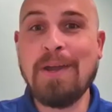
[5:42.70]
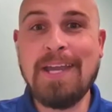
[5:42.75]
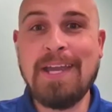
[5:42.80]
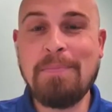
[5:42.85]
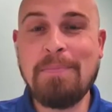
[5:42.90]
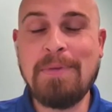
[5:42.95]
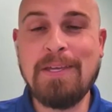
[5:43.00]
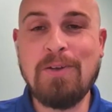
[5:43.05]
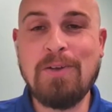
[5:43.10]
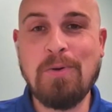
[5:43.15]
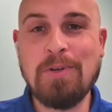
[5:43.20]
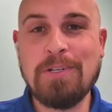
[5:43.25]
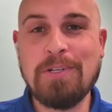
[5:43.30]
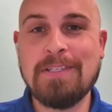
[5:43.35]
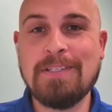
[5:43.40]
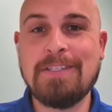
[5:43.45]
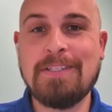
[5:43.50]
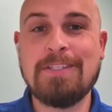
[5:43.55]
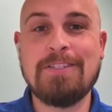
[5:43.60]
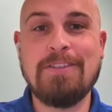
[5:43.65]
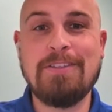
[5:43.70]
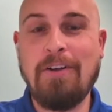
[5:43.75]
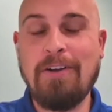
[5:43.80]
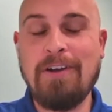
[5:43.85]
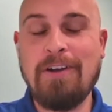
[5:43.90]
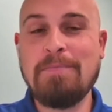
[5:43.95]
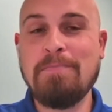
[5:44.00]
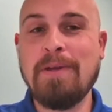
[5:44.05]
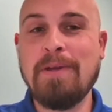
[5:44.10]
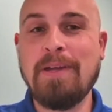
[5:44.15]
AP courses
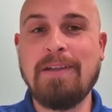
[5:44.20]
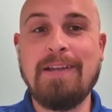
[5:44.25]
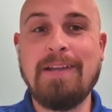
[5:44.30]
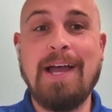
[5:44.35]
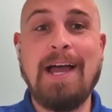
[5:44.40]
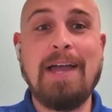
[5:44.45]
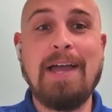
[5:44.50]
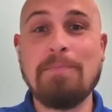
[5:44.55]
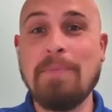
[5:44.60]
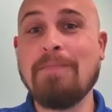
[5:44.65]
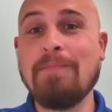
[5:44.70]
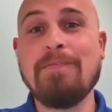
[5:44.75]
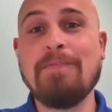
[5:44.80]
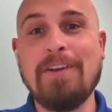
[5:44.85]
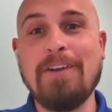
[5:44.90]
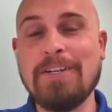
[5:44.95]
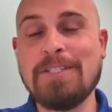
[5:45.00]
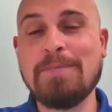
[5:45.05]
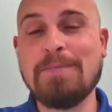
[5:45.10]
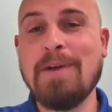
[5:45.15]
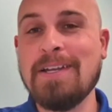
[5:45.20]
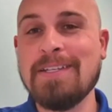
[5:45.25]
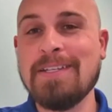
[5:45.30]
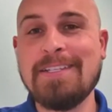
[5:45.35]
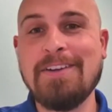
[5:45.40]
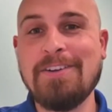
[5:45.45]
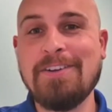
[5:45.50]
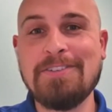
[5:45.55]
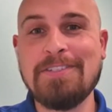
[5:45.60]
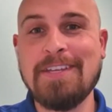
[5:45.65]
started, but I'm very surprised to
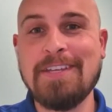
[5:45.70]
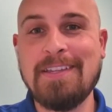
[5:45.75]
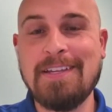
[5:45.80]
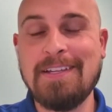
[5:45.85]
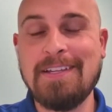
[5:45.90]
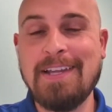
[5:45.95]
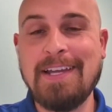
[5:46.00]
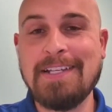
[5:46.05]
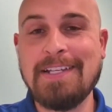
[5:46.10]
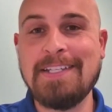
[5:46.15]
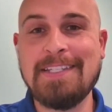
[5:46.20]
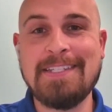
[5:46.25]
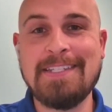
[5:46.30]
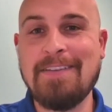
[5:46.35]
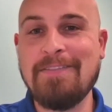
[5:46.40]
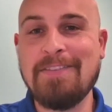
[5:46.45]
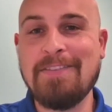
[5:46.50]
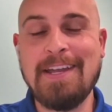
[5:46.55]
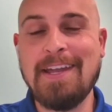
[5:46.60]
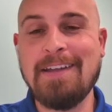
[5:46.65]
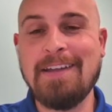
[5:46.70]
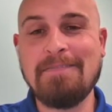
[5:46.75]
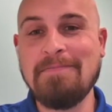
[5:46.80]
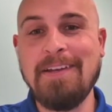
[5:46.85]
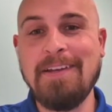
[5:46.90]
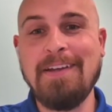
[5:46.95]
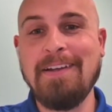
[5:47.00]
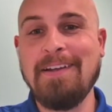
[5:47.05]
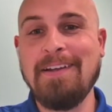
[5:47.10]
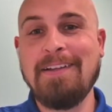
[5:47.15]
hear you say that 1978
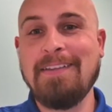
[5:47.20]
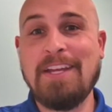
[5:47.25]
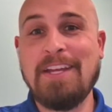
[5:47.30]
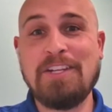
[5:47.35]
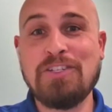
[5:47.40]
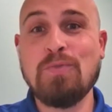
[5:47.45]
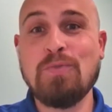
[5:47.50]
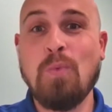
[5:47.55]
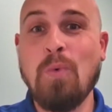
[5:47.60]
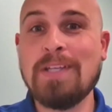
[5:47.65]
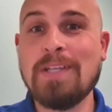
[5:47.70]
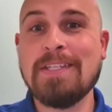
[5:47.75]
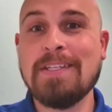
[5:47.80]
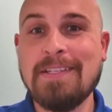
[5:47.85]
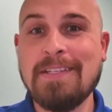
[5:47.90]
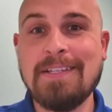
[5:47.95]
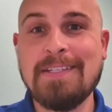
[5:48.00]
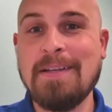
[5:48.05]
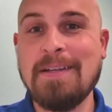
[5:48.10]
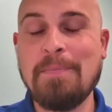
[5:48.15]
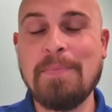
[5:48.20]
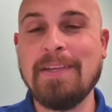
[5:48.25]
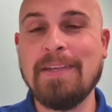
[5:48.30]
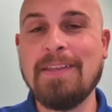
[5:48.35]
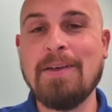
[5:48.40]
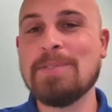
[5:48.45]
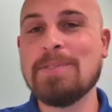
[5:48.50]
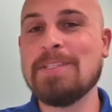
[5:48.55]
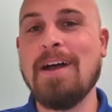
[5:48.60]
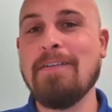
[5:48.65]
that just wasn't something
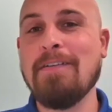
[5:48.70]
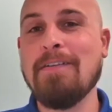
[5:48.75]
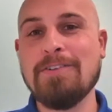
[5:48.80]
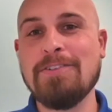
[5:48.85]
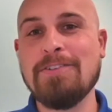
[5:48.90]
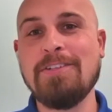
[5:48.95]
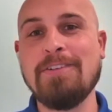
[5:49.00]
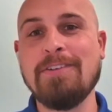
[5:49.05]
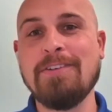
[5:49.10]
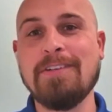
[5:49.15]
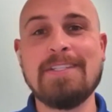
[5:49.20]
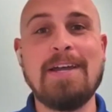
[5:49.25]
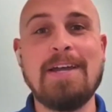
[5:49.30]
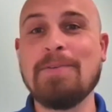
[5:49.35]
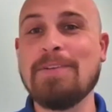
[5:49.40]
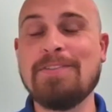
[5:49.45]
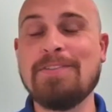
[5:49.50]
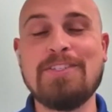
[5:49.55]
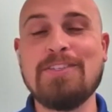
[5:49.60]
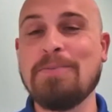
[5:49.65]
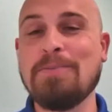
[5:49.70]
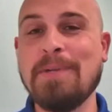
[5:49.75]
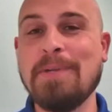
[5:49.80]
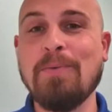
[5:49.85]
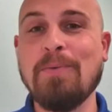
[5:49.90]
that was offered to you because I would have assumed it